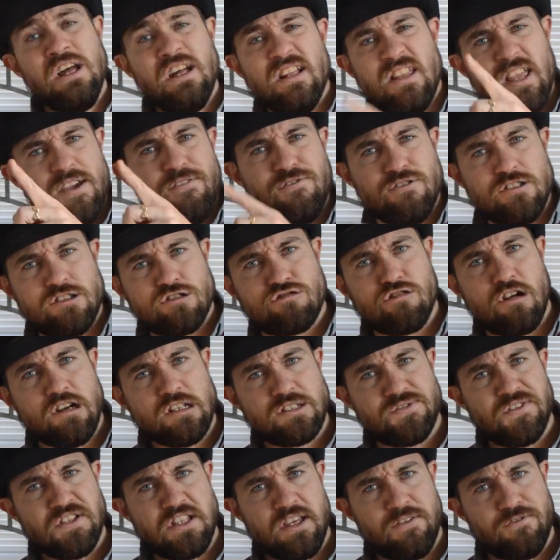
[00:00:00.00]
different strokes
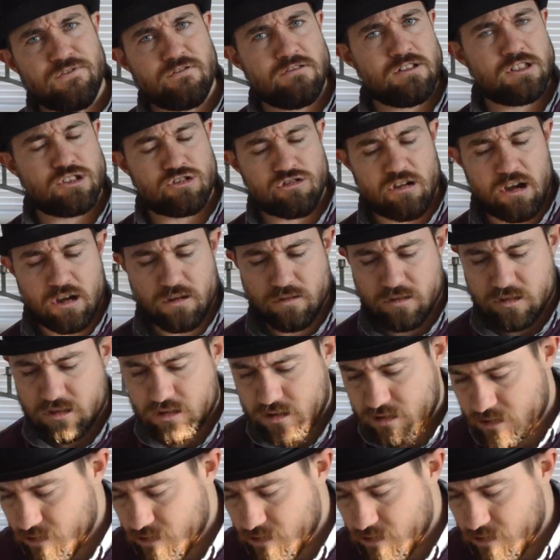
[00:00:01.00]
for different strokes.